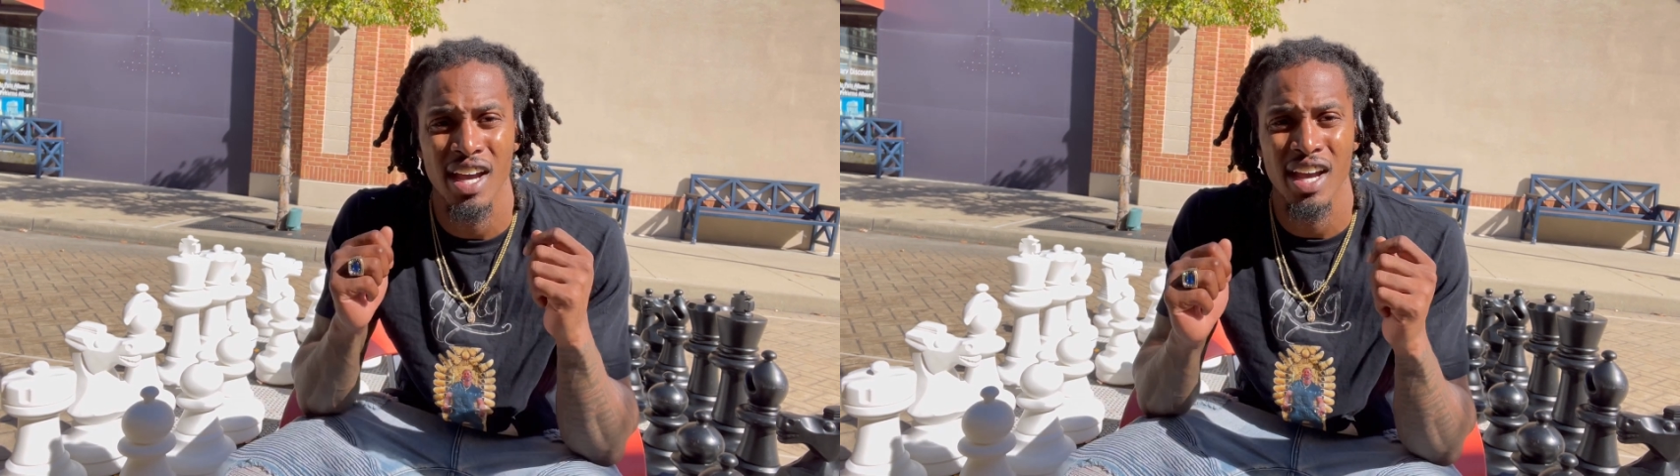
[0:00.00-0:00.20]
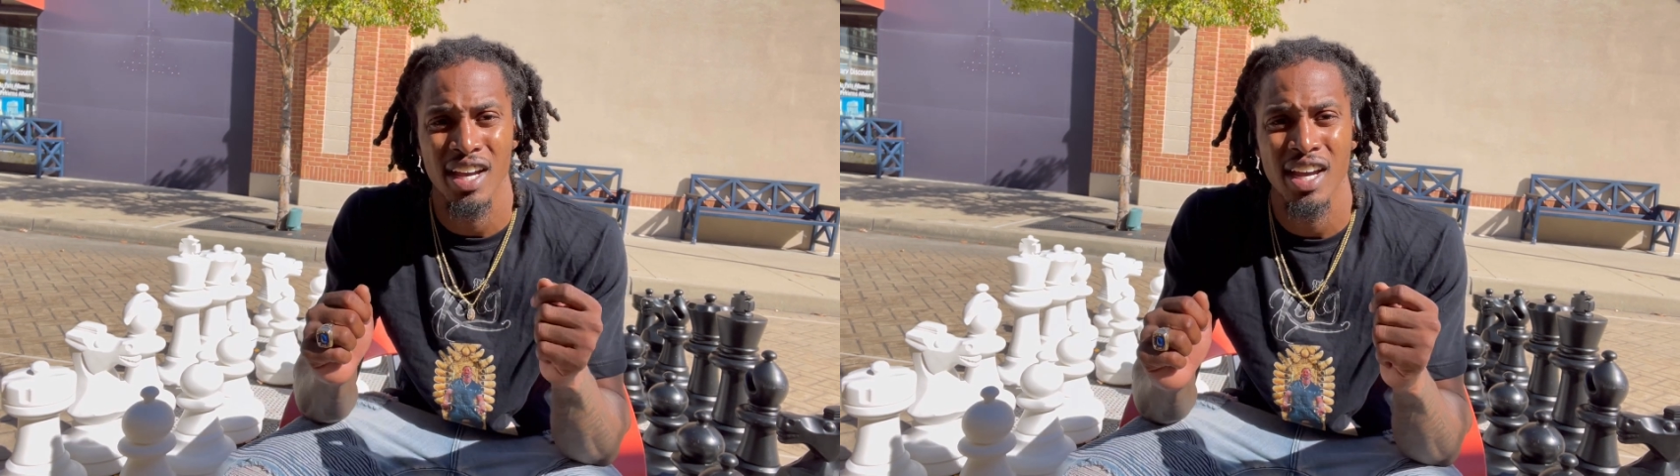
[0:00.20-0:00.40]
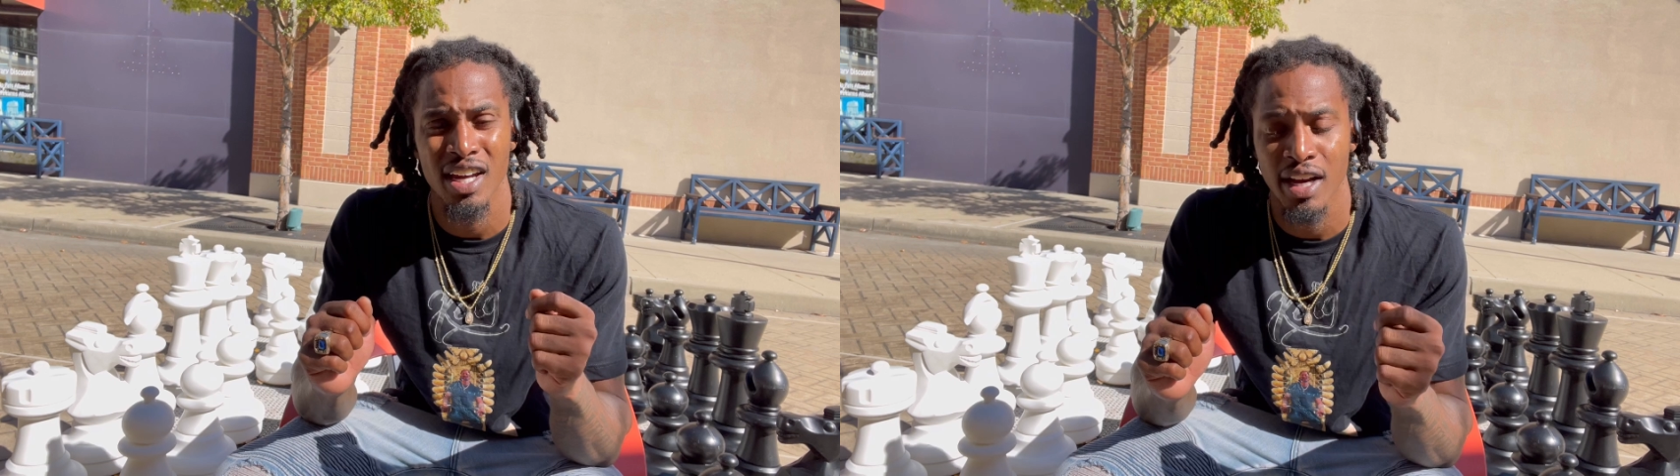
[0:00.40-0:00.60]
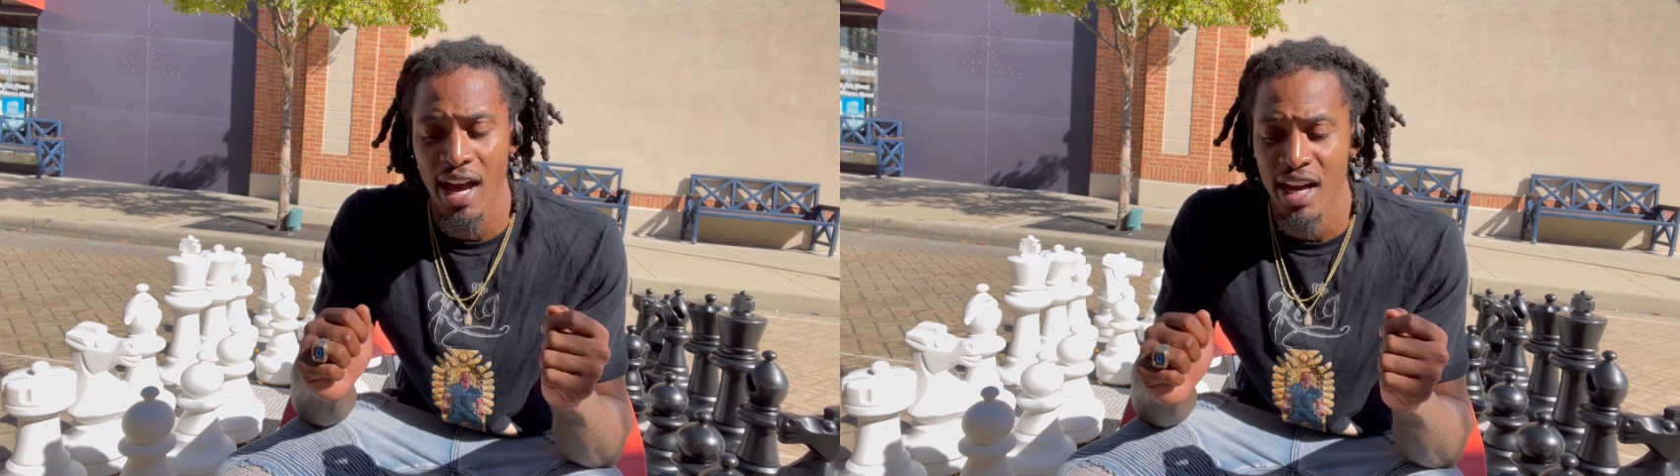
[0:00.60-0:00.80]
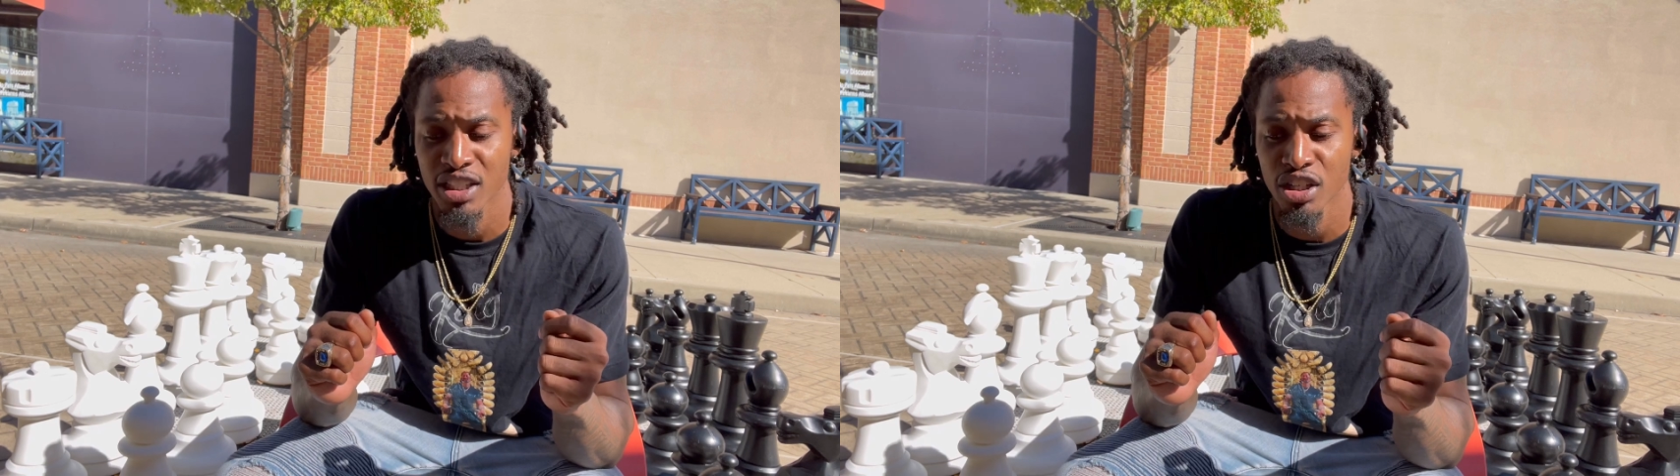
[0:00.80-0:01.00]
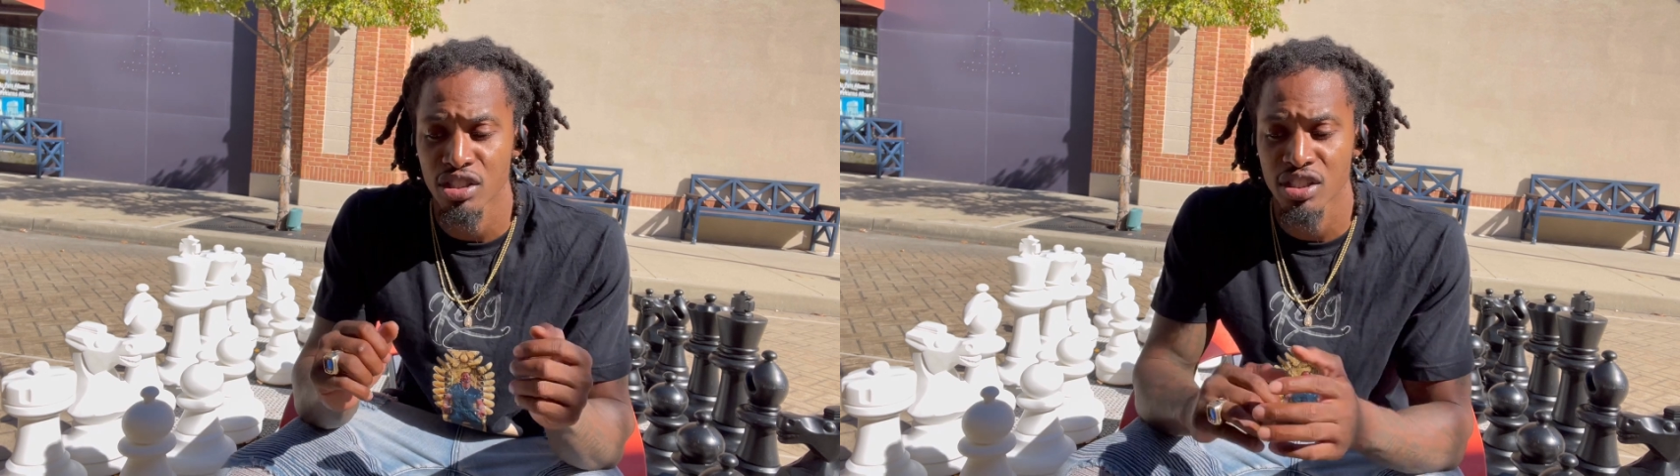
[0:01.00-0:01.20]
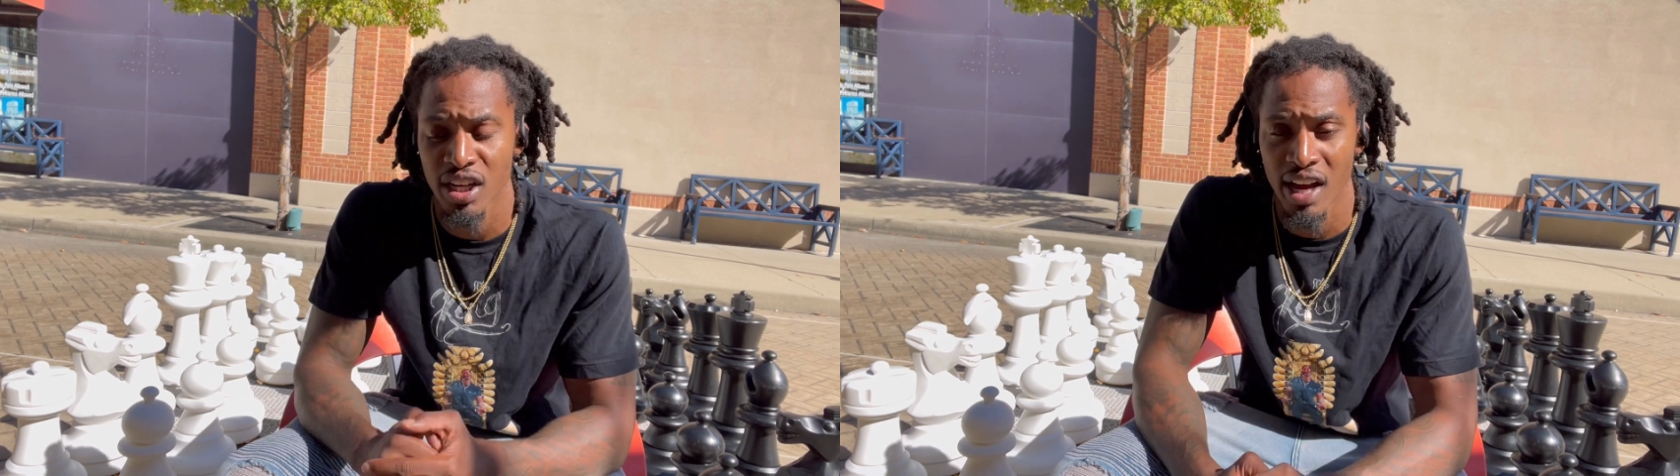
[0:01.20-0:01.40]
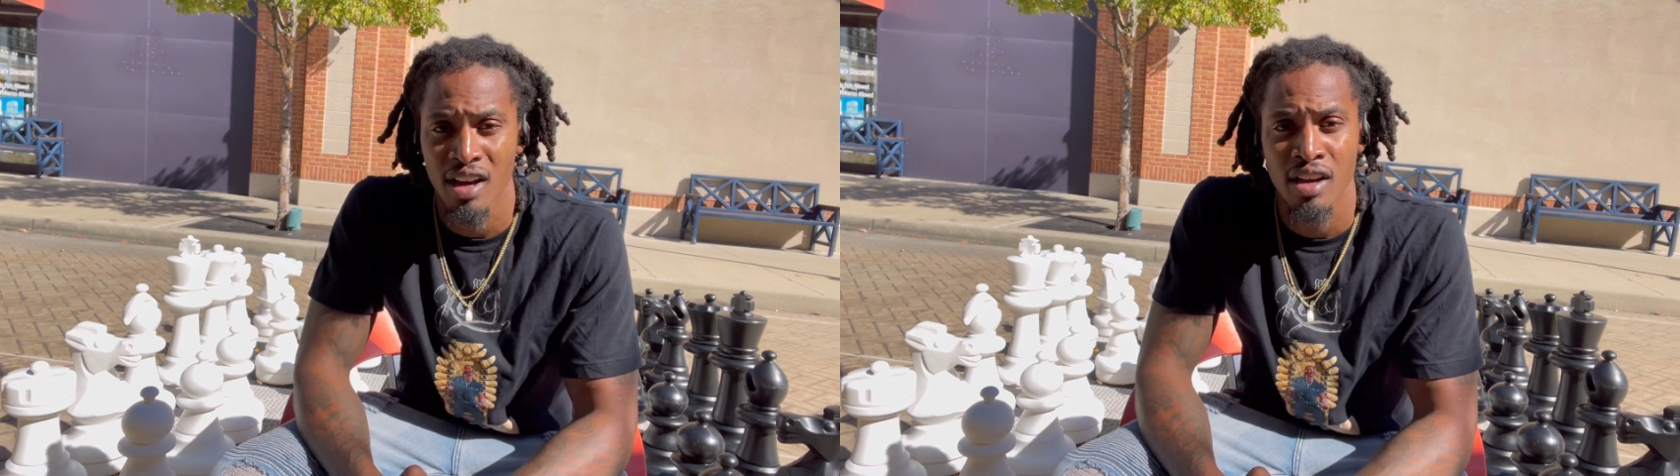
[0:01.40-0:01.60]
and get a cashier's check.